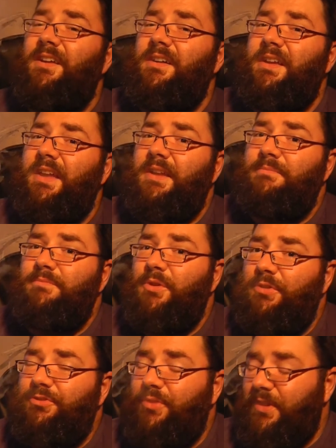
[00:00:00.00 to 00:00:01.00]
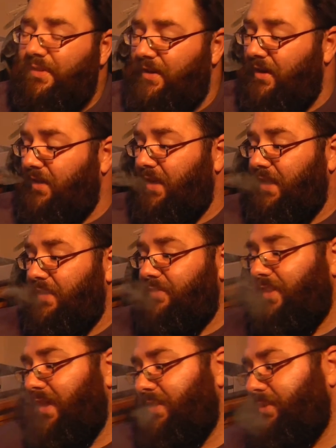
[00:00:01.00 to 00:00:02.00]
lung hit, a restricted lung hit.
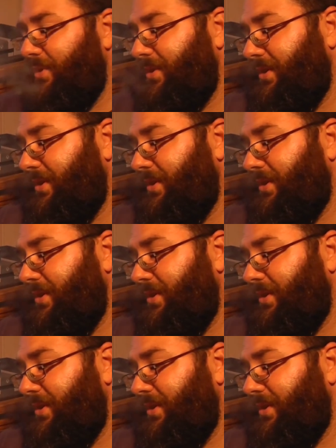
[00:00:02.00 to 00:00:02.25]
So